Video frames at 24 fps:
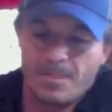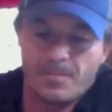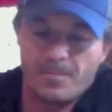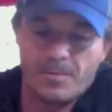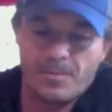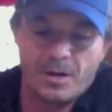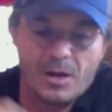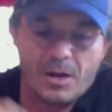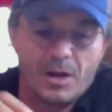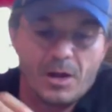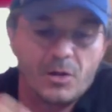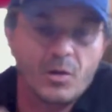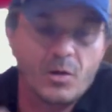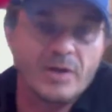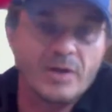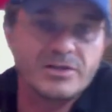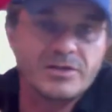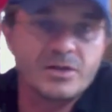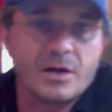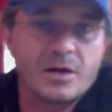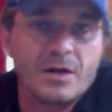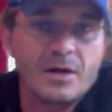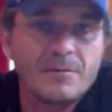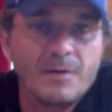A
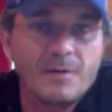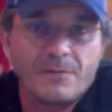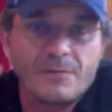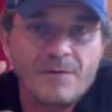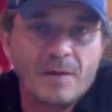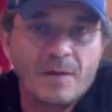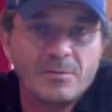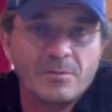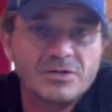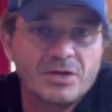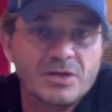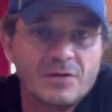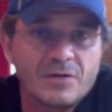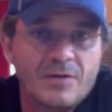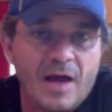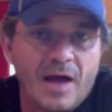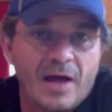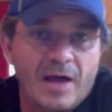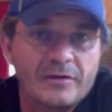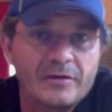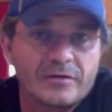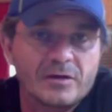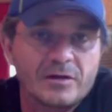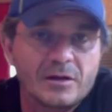question I found myself
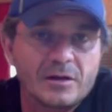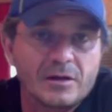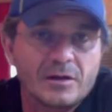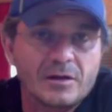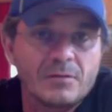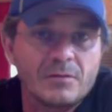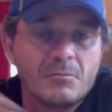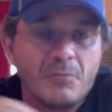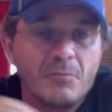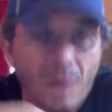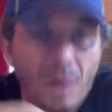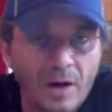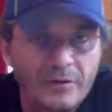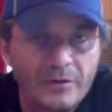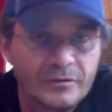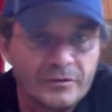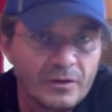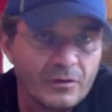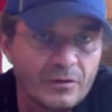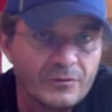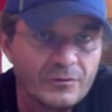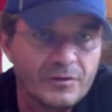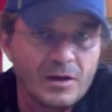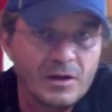asking
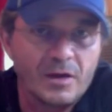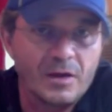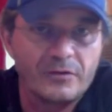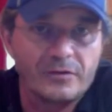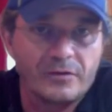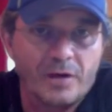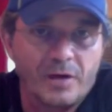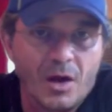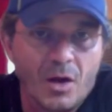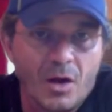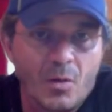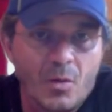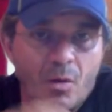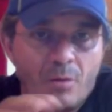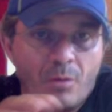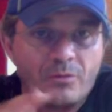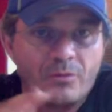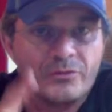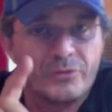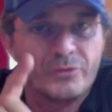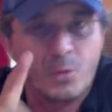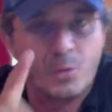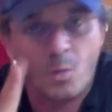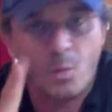myself years ago: what
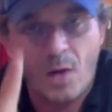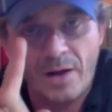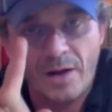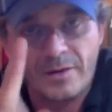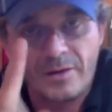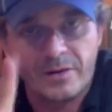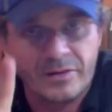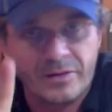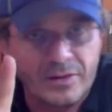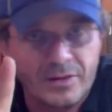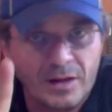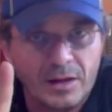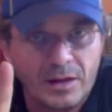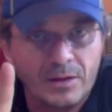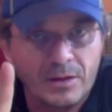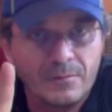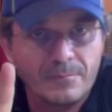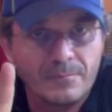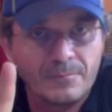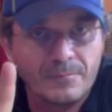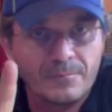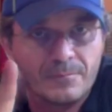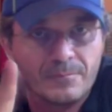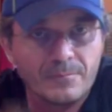was the one thing
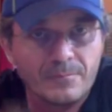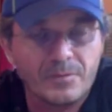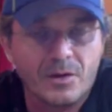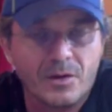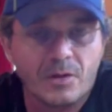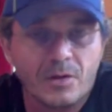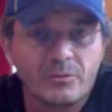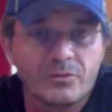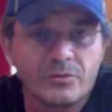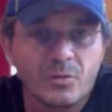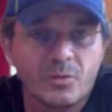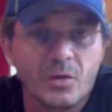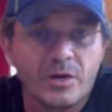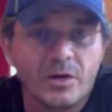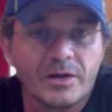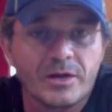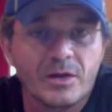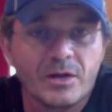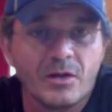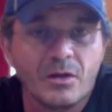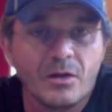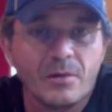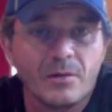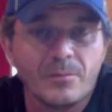that I was
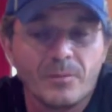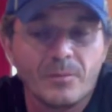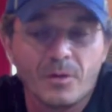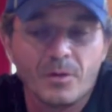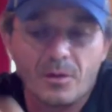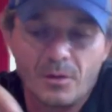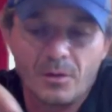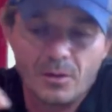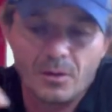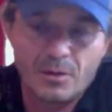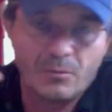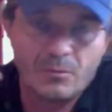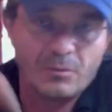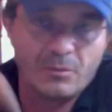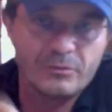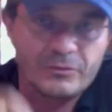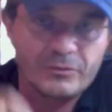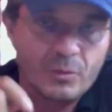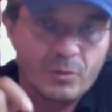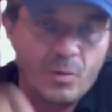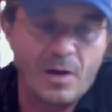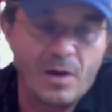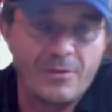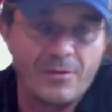working on? What was
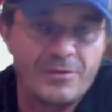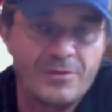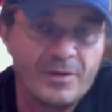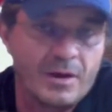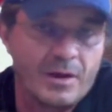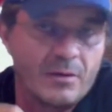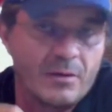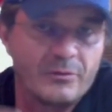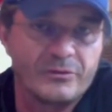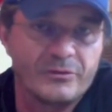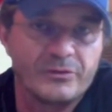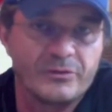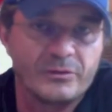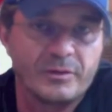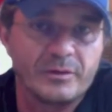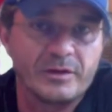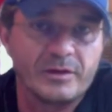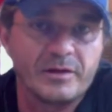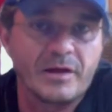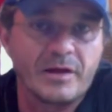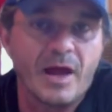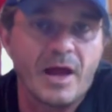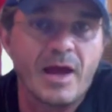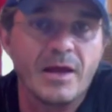the one thing I was doing
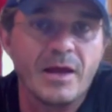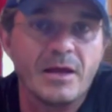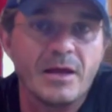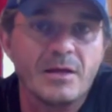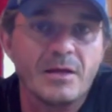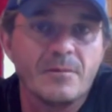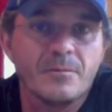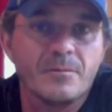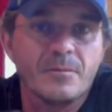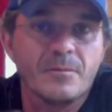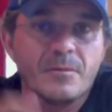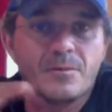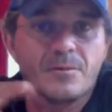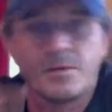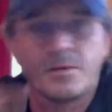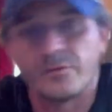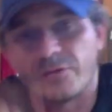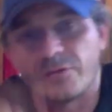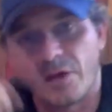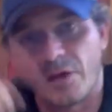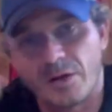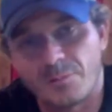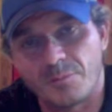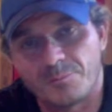today that was
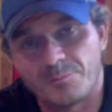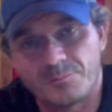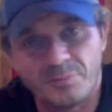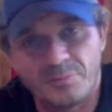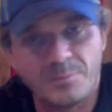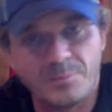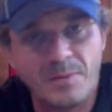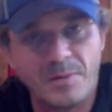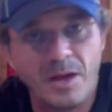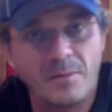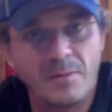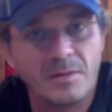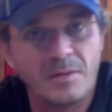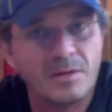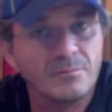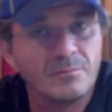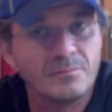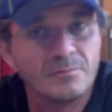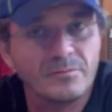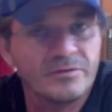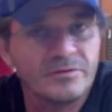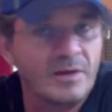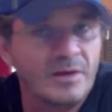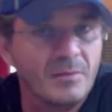going to prepare me and
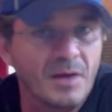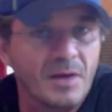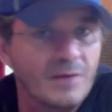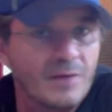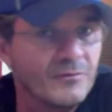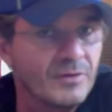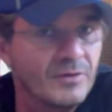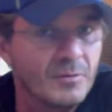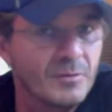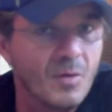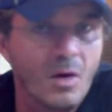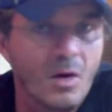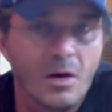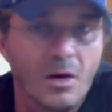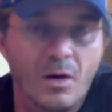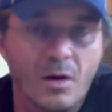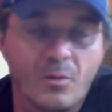set me up for tomorrow?